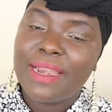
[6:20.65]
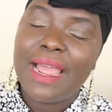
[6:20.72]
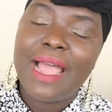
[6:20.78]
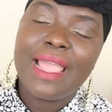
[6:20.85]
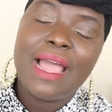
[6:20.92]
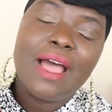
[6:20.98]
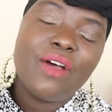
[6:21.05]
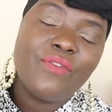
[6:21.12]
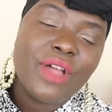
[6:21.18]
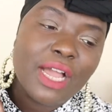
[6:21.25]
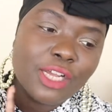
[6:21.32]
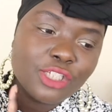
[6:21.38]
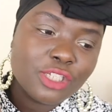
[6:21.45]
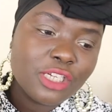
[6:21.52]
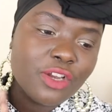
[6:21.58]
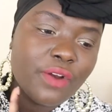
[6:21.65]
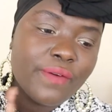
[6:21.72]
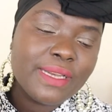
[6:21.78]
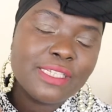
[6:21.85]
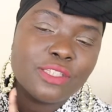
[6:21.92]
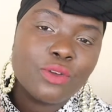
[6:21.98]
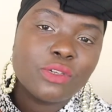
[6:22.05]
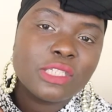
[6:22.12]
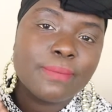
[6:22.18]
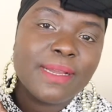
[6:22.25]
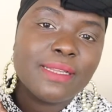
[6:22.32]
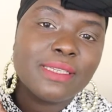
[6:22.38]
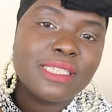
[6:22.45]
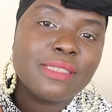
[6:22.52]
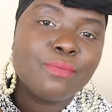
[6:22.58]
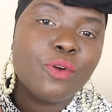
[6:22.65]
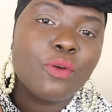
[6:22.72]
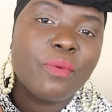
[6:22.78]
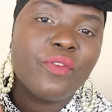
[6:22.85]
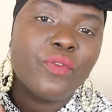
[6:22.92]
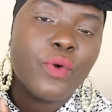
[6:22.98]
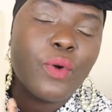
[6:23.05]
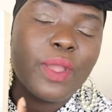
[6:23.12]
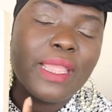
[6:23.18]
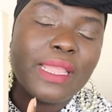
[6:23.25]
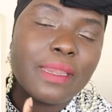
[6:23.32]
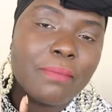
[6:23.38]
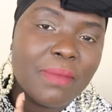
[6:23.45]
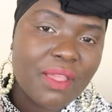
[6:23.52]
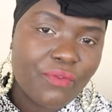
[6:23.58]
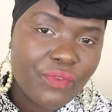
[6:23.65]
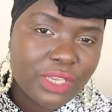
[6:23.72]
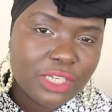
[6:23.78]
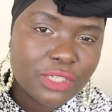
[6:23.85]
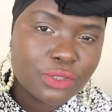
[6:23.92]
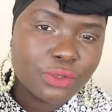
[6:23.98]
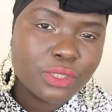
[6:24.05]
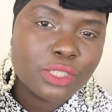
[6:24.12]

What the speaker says: I have actually already talked about this book before in my videos,